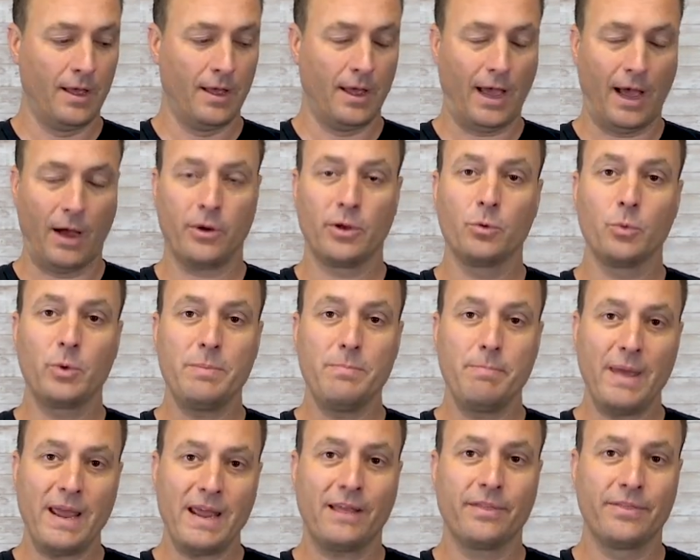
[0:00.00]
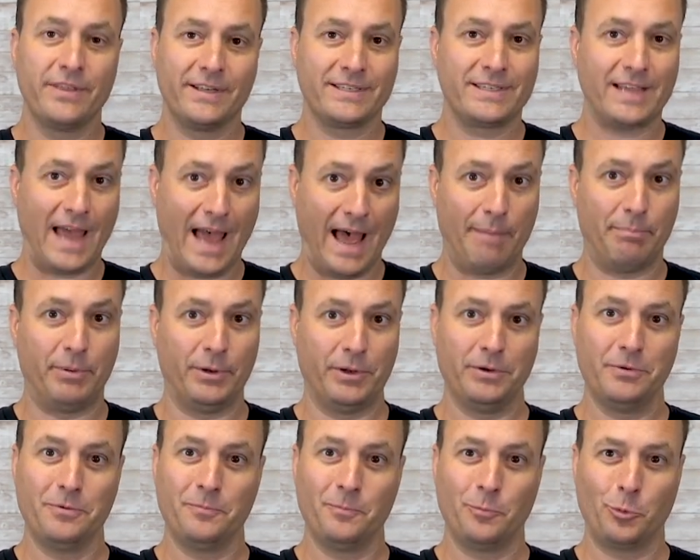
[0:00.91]
How can we make this
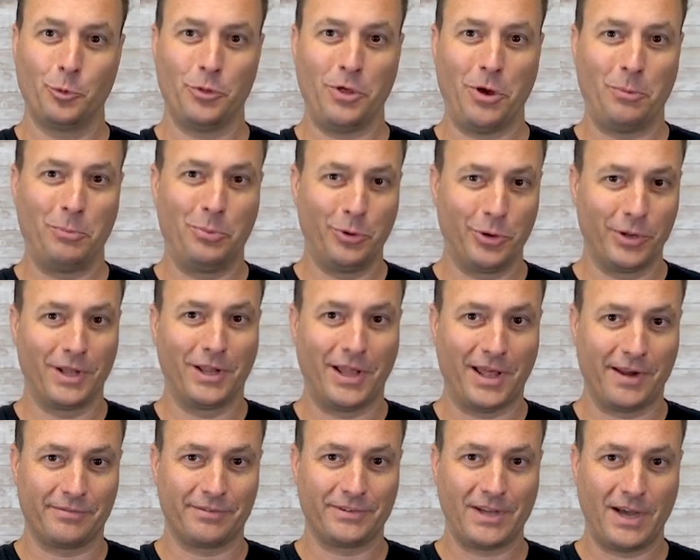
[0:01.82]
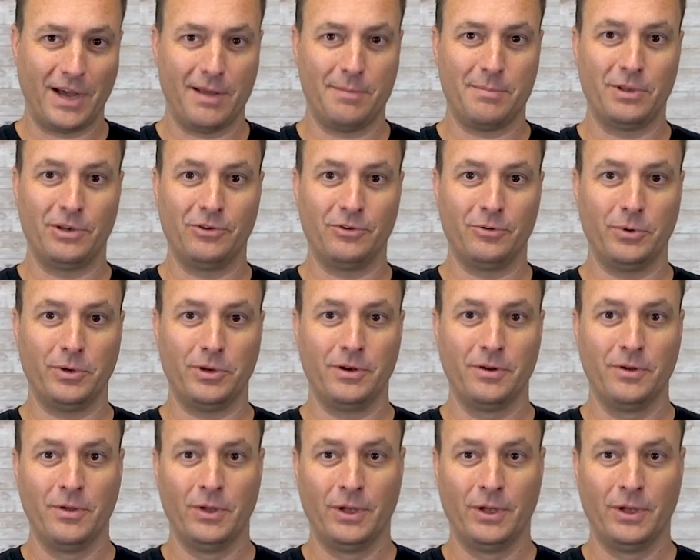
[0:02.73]
happen without putting a lot of time into it?